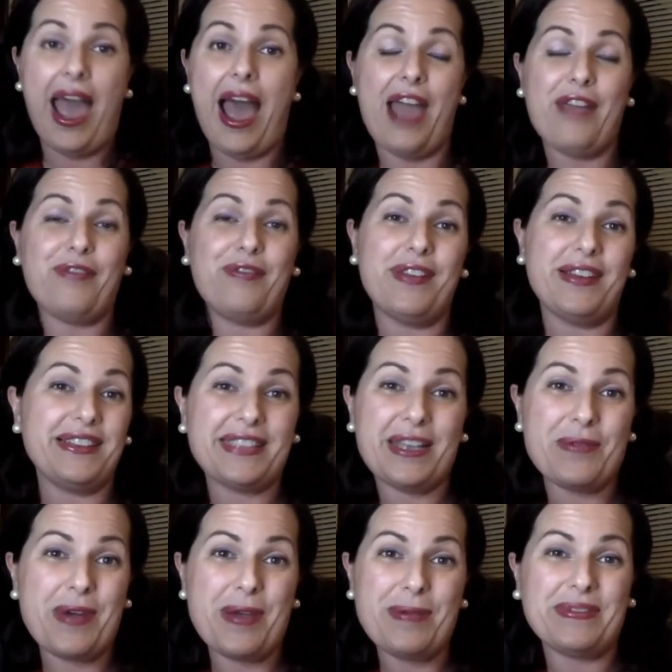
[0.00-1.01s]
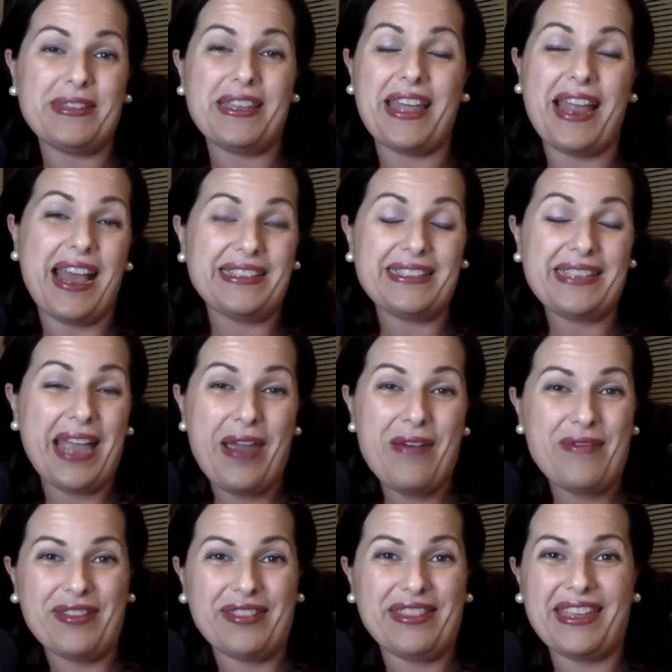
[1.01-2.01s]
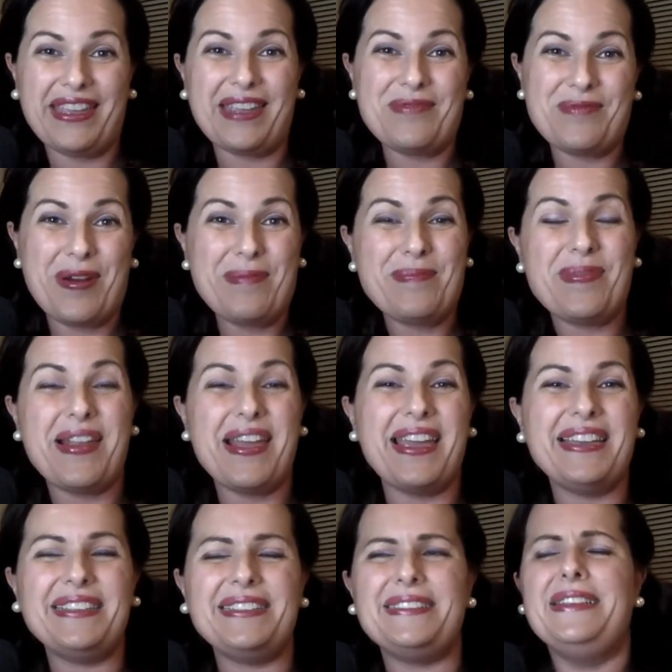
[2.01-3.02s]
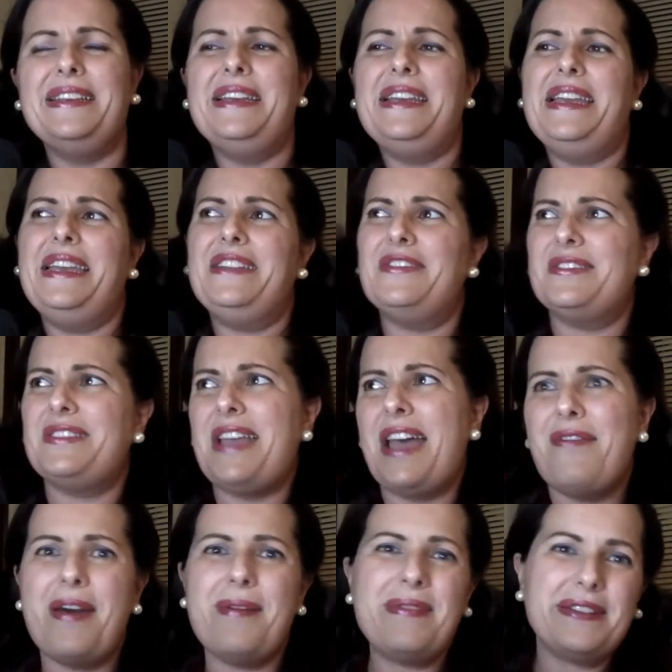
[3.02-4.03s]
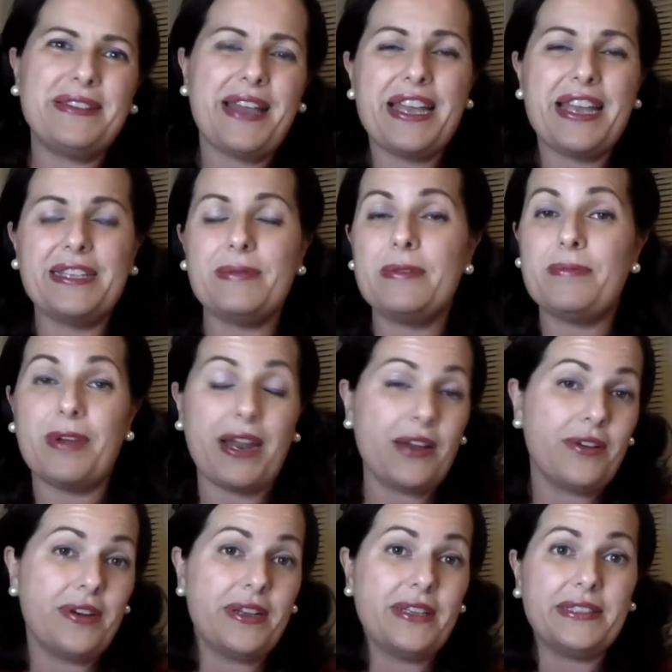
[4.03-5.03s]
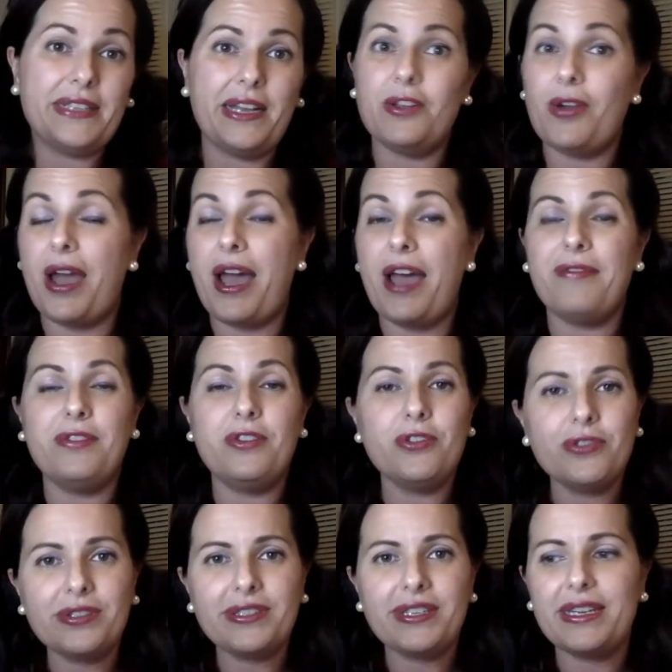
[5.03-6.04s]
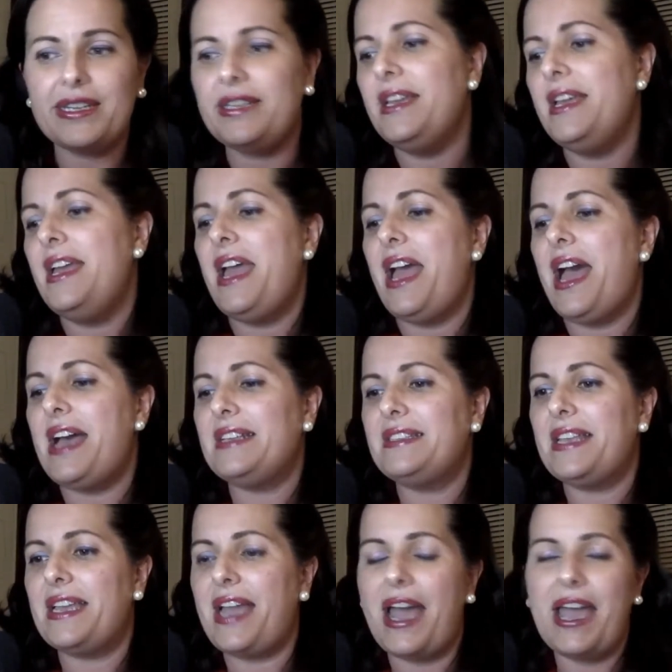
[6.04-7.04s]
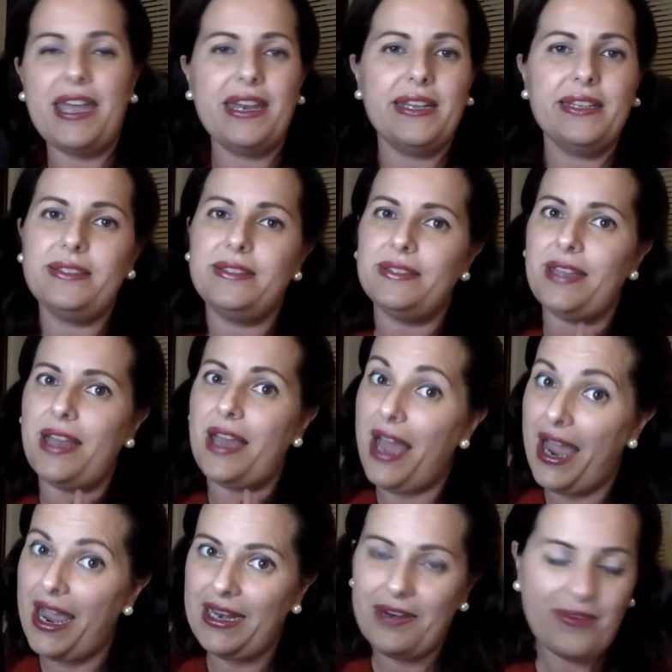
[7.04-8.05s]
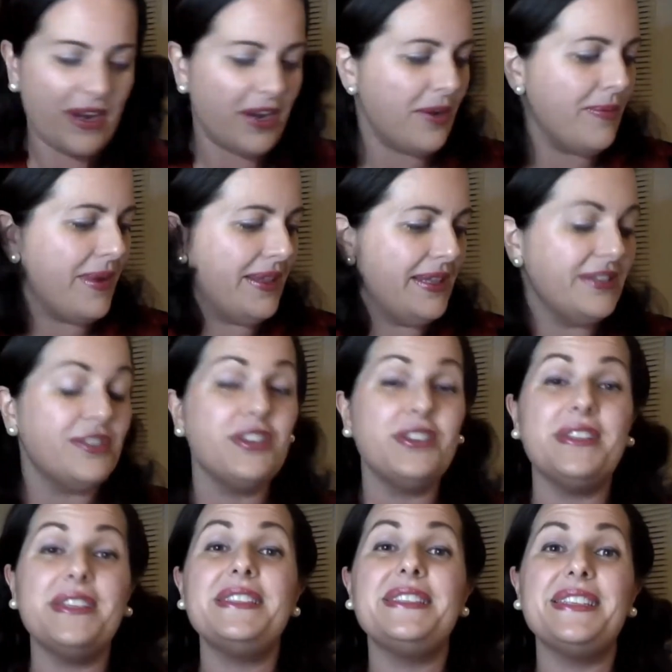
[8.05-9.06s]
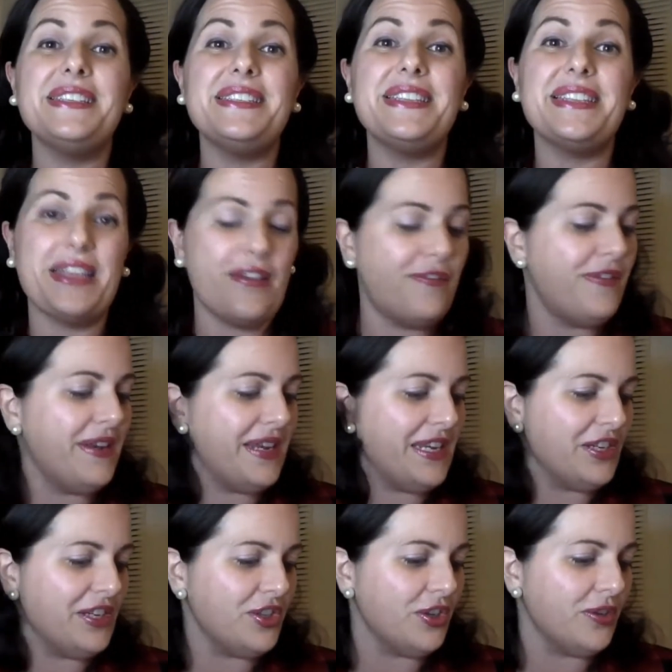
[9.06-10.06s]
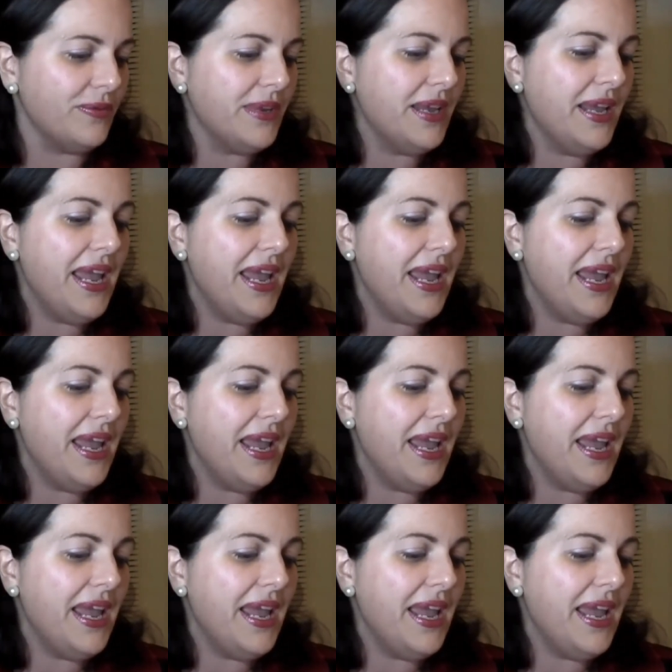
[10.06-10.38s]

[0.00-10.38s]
I feel it's a website that has everything in one place. It does have advertisement, but I'm going to tell you, I have used it as a guidance, highly recommend it. So this is the definition.